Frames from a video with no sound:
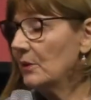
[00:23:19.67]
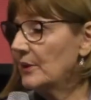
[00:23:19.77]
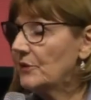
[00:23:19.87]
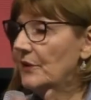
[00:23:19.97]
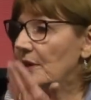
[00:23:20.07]

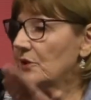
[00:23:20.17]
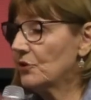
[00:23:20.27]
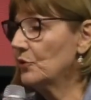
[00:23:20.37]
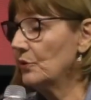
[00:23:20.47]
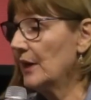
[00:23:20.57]
we see it's
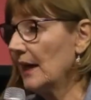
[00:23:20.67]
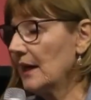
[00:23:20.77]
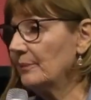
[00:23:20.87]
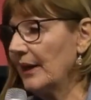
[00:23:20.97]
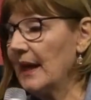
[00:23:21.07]
too
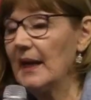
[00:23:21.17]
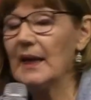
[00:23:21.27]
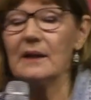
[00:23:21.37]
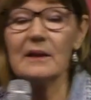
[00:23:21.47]
dark up ahead.